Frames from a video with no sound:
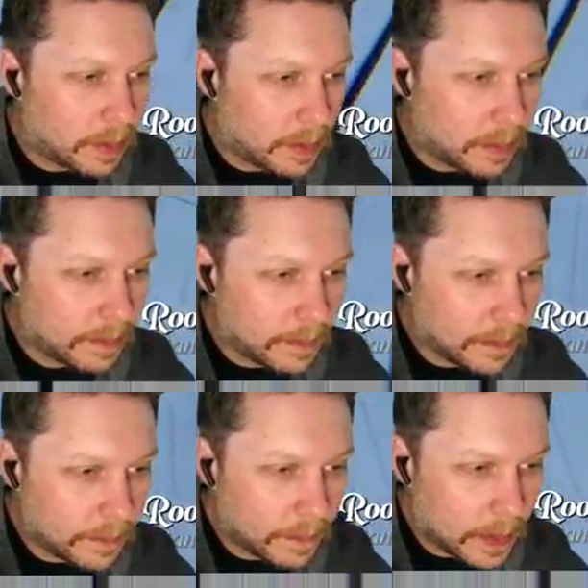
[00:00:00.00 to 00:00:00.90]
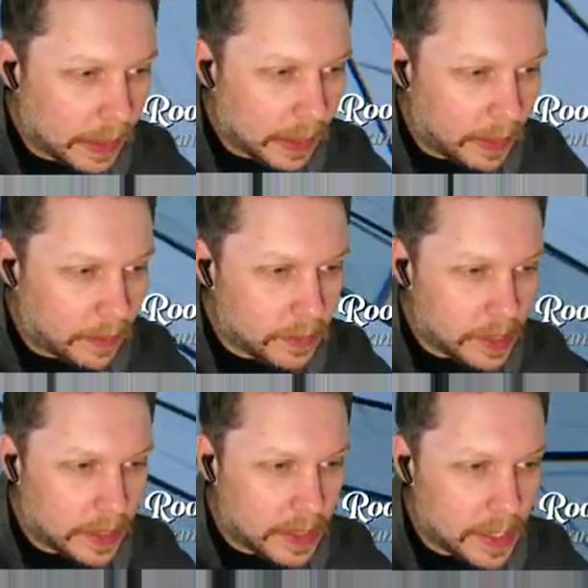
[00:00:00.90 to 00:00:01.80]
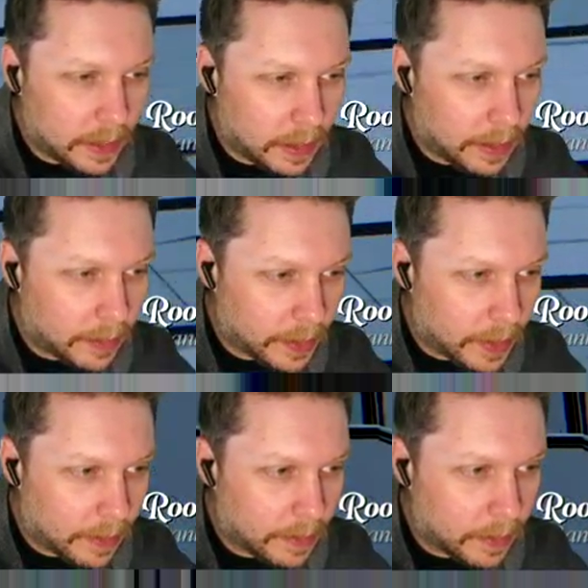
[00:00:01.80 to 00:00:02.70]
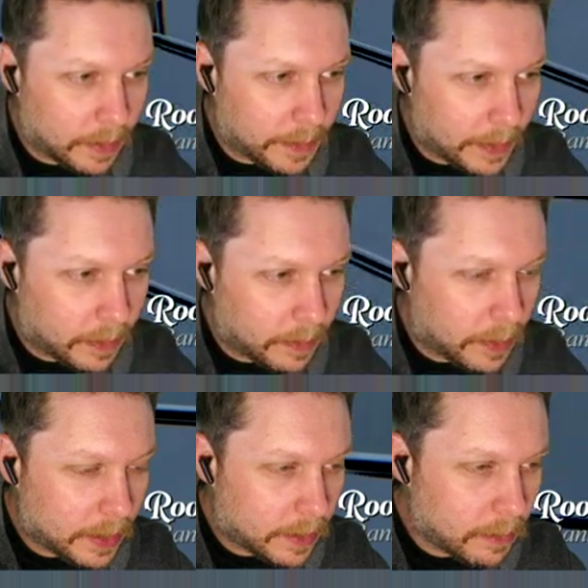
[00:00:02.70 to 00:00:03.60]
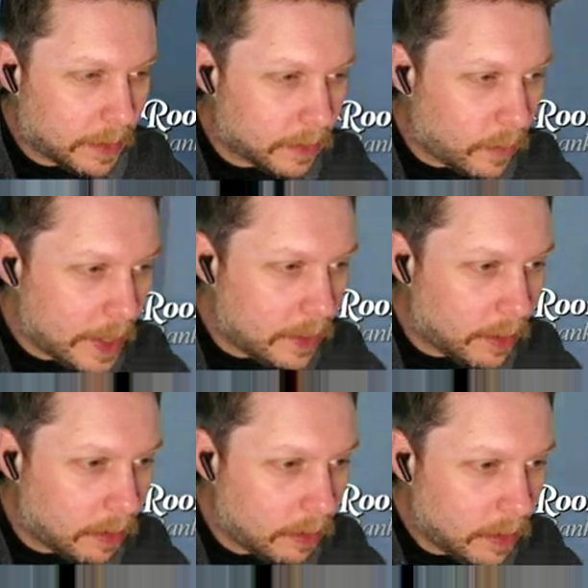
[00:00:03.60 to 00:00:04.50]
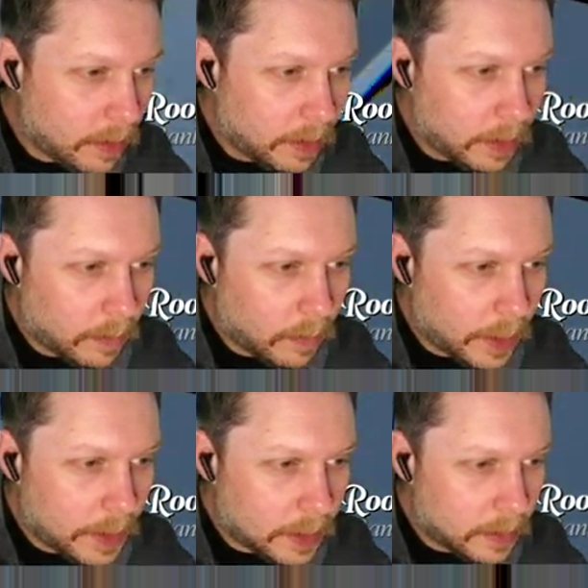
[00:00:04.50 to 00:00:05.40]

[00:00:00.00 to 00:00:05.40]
And there's like literally nothing in the spare room, right? This one has a window. What?